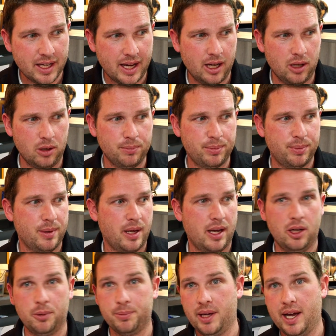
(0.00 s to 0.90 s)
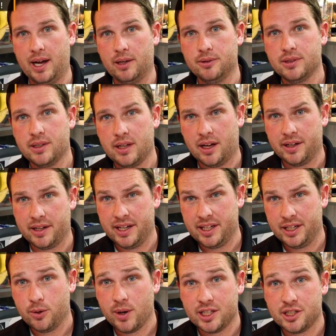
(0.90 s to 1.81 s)
to help help you out on
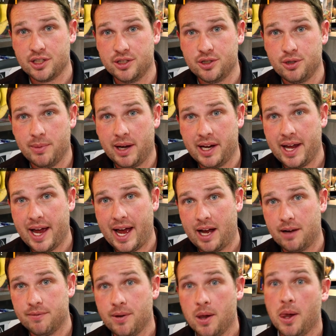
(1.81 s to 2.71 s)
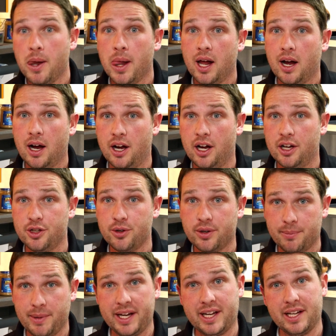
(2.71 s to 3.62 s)
any questions you might have. Uh, you
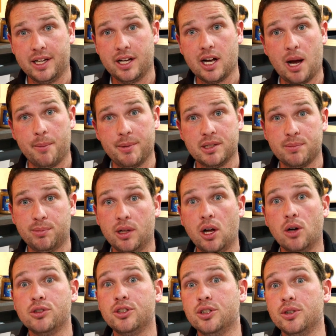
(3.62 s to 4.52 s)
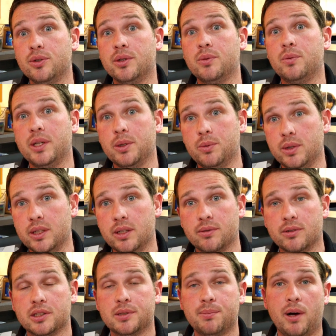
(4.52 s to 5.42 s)
can make any comments below too and we
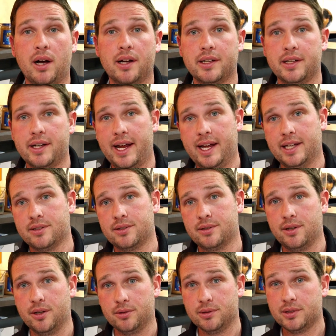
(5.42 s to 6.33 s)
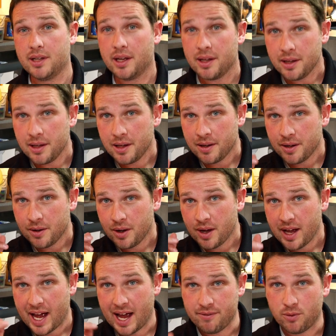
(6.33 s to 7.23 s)
will respond and answer those.
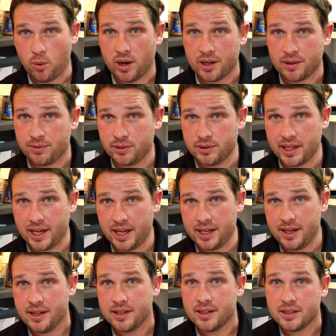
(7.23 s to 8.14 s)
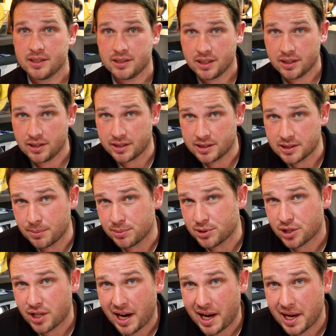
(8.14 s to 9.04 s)
Have a wonderful day, click
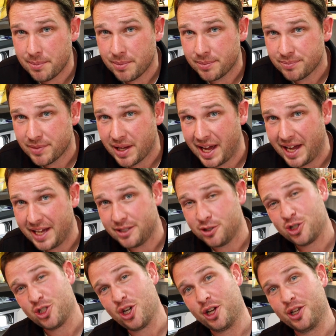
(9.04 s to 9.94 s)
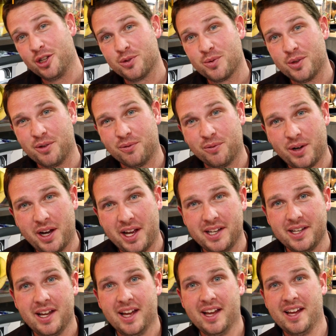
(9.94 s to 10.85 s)
subscribe and share this with a
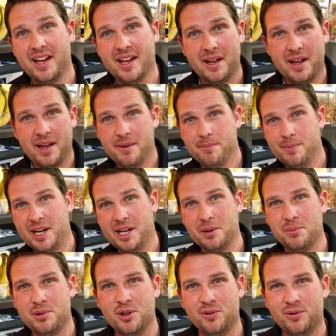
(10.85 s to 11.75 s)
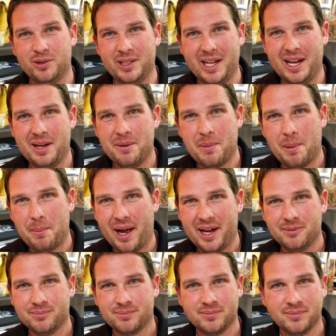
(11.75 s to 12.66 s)
friend. Make it a beautiful day.
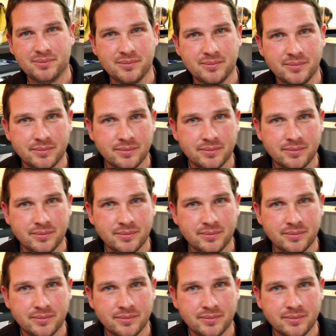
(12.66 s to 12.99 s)
Bye-bye.